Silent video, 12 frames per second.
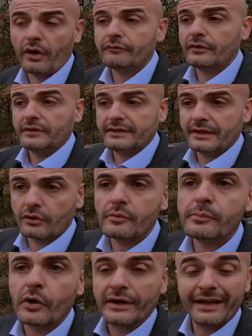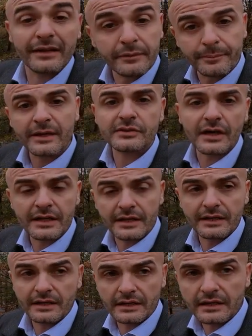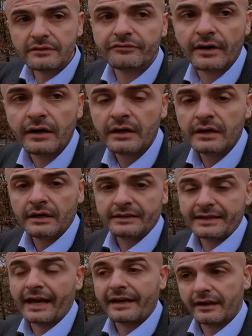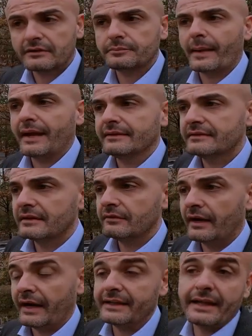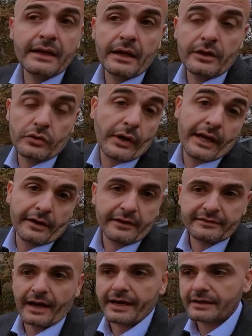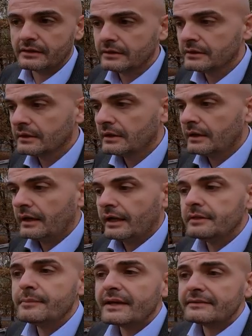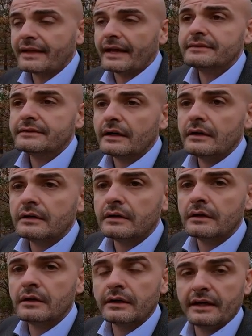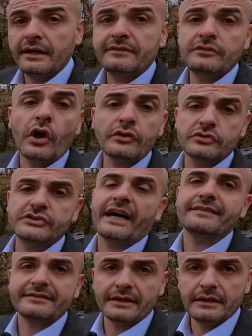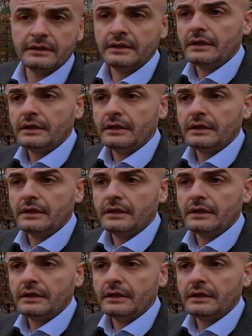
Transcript: of the component, especially if they are expensive and then you can recycle. It means that uh, it's not just uh,